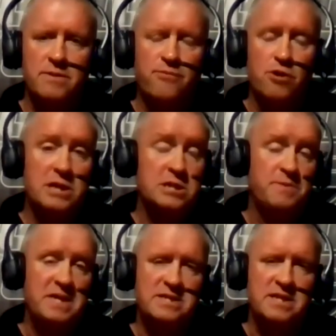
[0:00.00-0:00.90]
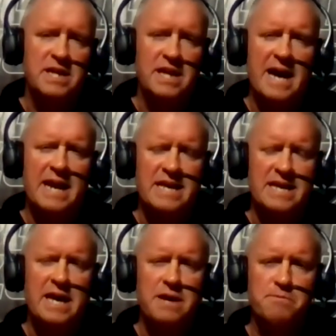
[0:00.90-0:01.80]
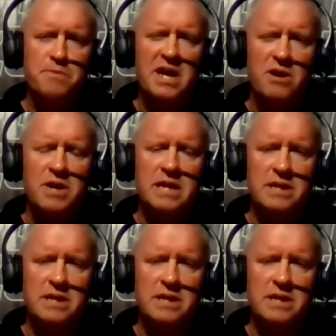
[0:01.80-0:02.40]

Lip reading: for us to be sitting at a game period